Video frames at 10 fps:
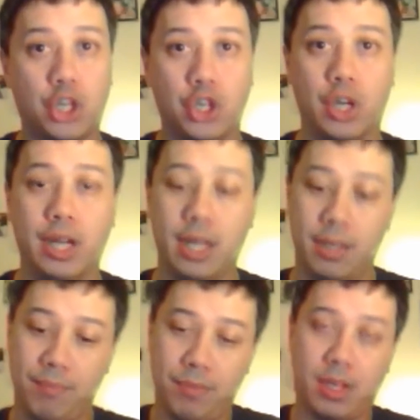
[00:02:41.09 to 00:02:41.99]
good.
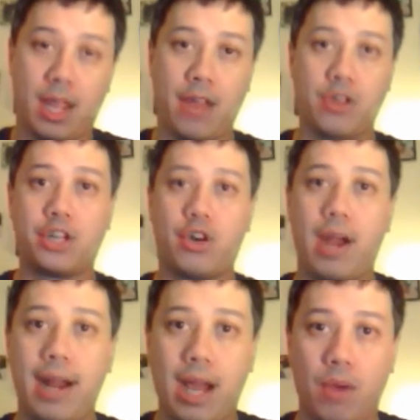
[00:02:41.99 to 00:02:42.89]
And you gotta
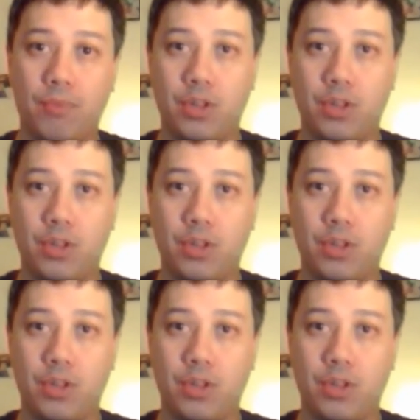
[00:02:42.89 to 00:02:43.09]
try it out.